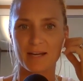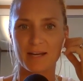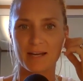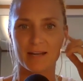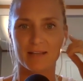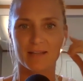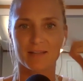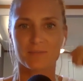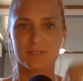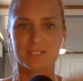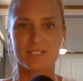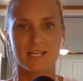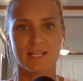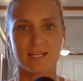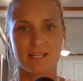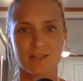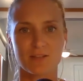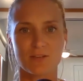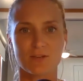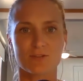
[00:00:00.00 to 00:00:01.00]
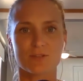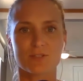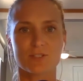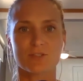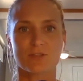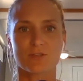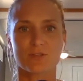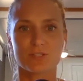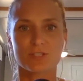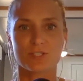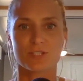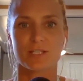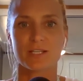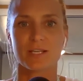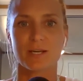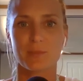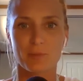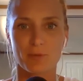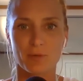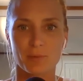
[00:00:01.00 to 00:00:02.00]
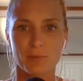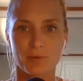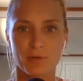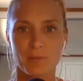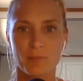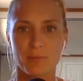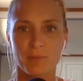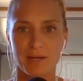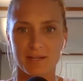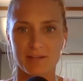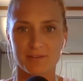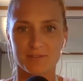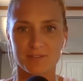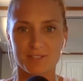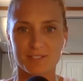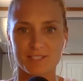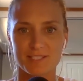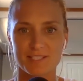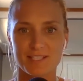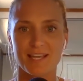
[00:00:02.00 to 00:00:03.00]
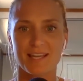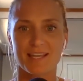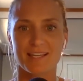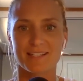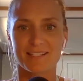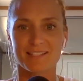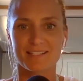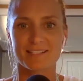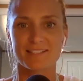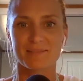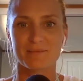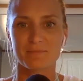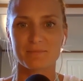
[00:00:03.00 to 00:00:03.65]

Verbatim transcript: at imitating those socially appropriate behaviours and